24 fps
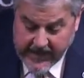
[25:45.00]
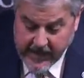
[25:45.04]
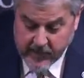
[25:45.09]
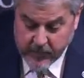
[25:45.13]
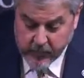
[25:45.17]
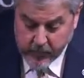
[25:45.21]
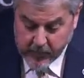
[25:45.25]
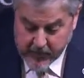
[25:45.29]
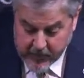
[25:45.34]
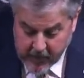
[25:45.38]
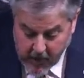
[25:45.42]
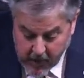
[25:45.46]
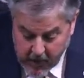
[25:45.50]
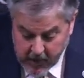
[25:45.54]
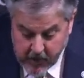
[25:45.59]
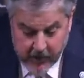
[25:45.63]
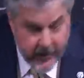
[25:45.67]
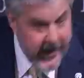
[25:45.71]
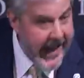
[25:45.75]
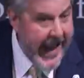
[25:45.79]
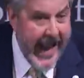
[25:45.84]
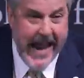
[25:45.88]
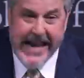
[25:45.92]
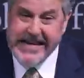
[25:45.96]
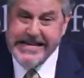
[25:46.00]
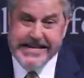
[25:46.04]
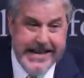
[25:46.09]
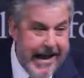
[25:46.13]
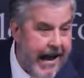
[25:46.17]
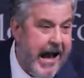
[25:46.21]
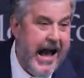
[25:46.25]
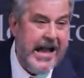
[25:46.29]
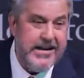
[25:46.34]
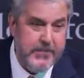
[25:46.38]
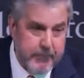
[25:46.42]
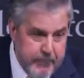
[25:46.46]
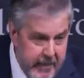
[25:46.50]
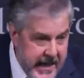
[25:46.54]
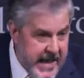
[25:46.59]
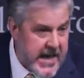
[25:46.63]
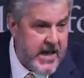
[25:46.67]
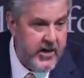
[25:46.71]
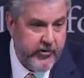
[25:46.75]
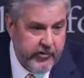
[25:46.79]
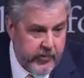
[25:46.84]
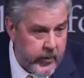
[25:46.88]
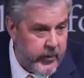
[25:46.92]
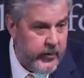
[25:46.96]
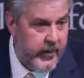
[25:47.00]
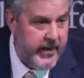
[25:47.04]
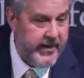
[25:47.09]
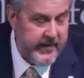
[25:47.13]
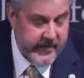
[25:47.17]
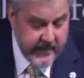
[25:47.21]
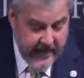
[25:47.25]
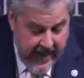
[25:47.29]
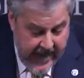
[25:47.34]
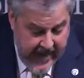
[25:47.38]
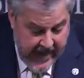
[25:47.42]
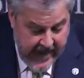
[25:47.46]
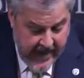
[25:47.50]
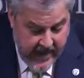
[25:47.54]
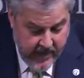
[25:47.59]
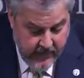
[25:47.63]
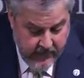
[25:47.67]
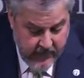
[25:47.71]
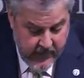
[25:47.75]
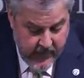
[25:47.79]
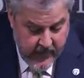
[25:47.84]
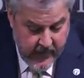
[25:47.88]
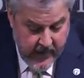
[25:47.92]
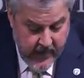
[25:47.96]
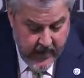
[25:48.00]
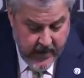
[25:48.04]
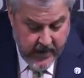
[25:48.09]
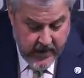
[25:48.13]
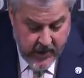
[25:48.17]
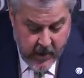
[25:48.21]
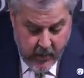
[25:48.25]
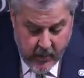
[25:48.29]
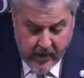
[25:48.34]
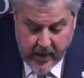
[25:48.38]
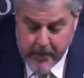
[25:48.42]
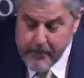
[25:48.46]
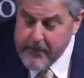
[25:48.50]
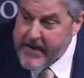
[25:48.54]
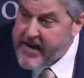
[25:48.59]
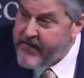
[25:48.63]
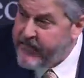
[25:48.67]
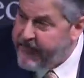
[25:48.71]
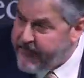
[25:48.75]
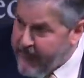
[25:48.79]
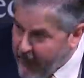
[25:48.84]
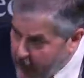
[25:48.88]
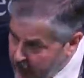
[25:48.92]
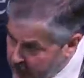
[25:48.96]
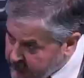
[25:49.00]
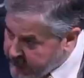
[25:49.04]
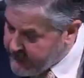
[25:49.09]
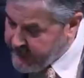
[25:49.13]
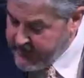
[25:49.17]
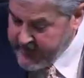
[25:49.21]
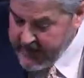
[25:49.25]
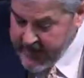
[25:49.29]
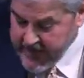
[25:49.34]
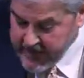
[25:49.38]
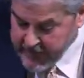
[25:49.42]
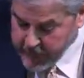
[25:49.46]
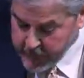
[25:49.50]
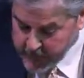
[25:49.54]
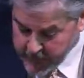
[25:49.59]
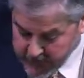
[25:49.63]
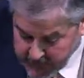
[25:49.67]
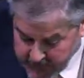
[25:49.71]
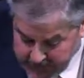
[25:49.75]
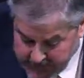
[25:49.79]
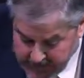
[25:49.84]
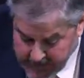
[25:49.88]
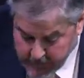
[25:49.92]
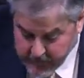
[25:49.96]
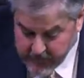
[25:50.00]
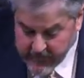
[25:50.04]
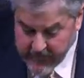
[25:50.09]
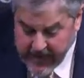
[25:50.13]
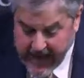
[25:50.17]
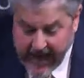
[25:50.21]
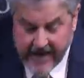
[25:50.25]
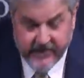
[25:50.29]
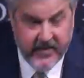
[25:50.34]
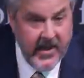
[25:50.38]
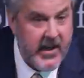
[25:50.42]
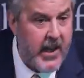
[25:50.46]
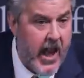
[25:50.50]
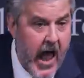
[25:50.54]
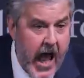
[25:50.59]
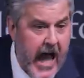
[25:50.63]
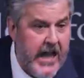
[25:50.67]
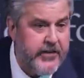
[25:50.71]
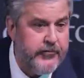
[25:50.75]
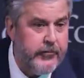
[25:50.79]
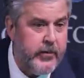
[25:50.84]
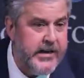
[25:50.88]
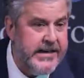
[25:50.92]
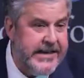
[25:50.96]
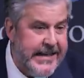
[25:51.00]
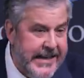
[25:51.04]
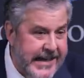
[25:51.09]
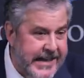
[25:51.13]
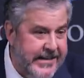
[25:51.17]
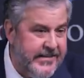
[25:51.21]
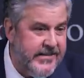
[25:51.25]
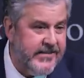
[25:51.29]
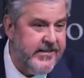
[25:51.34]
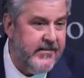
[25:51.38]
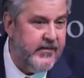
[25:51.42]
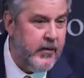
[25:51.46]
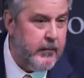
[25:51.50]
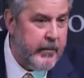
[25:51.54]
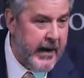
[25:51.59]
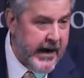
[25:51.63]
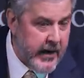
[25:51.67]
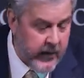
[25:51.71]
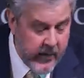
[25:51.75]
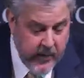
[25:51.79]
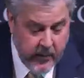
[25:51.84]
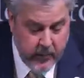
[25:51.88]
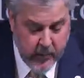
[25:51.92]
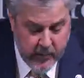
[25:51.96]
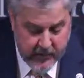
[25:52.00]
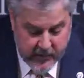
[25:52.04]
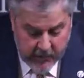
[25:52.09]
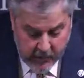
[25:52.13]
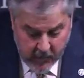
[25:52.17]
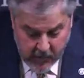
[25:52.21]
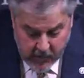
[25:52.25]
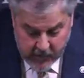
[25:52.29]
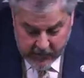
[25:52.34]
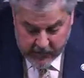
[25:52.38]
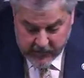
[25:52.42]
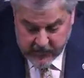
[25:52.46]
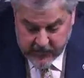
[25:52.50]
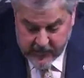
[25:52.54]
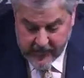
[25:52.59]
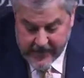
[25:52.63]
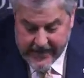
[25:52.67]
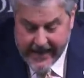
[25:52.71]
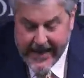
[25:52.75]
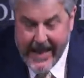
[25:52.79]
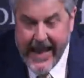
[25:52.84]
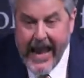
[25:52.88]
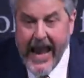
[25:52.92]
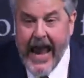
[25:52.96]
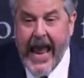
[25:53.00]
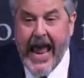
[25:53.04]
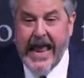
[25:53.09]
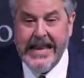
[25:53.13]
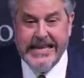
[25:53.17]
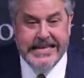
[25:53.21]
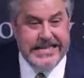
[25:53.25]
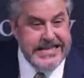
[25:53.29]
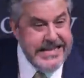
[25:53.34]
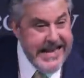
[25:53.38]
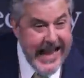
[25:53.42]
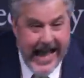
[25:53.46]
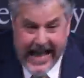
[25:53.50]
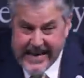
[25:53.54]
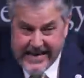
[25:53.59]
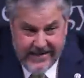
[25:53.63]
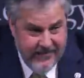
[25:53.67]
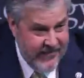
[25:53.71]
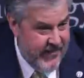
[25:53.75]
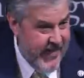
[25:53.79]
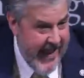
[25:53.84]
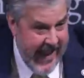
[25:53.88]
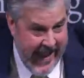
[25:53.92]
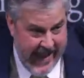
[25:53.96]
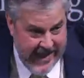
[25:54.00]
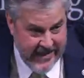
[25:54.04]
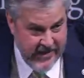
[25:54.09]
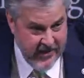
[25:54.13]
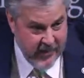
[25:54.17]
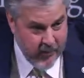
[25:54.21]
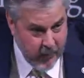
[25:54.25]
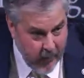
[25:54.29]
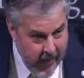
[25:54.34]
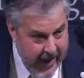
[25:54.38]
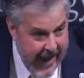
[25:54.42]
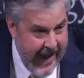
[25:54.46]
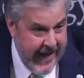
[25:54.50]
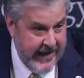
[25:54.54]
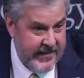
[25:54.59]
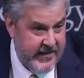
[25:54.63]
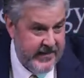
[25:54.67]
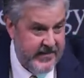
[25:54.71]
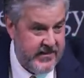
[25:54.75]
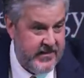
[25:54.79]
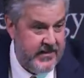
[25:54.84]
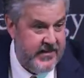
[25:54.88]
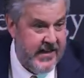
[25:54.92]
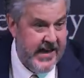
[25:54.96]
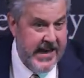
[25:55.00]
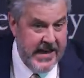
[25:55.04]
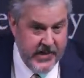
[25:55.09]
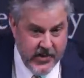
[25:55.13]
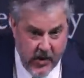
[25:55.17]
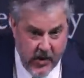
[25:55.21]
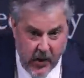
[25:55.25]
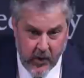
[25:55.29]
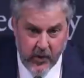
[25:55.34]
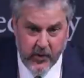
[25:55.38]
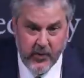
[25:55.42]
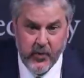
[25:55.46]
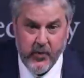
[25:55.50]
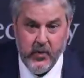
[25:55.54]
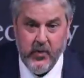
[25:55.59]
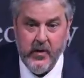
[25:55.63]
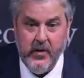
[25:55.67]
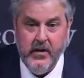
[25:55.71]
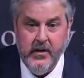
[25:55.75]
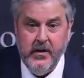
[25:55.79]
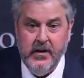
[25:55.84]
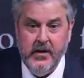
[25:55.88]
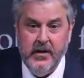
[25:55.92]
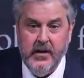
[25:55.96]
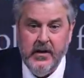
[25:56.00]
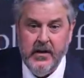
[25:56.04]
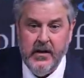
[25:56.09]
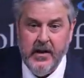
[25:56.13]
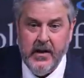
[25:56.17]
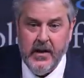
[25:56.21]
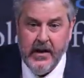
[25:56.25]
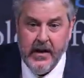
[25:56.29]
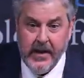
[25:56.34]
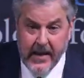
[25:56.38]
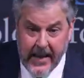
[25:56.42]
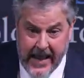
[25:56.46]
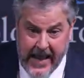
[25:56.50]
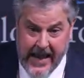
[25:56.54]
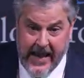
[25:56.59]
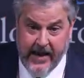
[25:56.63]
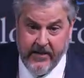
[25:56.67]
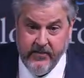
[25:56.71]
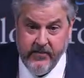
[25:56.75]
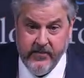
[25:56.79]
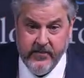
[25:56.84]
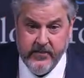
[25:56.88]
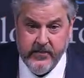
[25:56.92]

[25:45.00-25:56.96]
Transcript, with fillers: and his return, and not be truly saved. You can be fervent in your claims and have a laundry list of apparent results, and none of that grants eternal life.